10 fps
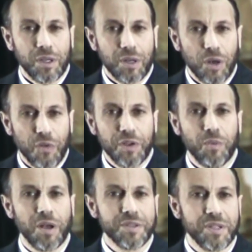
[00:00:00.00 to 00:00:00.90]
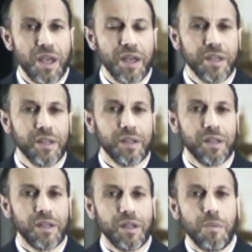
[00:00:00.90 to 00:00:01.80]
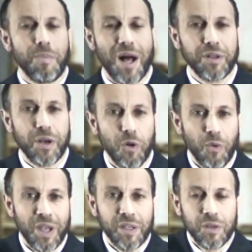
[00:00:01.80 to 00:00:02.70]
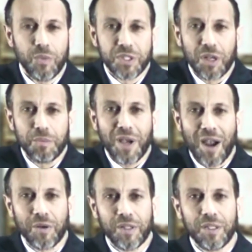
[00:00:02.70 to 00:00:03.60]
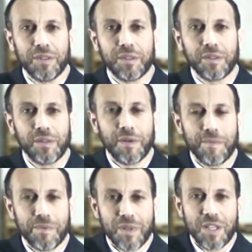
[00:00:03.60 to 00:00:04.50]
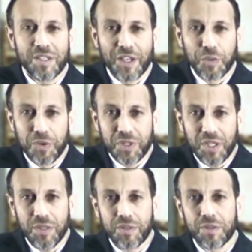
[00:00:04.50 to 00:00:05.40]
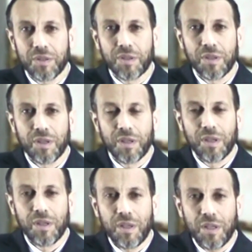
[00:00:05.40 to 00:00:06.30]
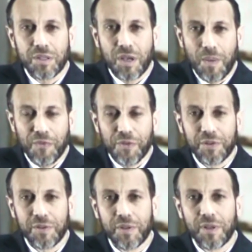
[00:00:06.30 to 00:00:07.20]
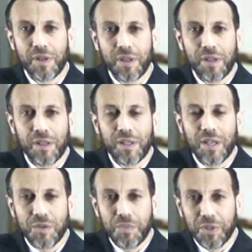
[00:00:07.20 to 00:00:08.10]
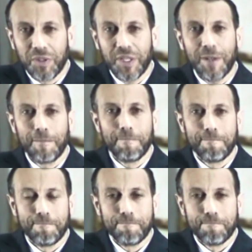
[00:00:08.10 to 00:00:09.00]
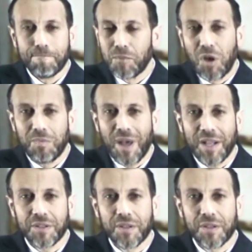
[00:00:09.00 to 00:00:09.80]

Irving was a Baal Korin who was unparalleled. His expertise, his comfort, his ability, unmatched.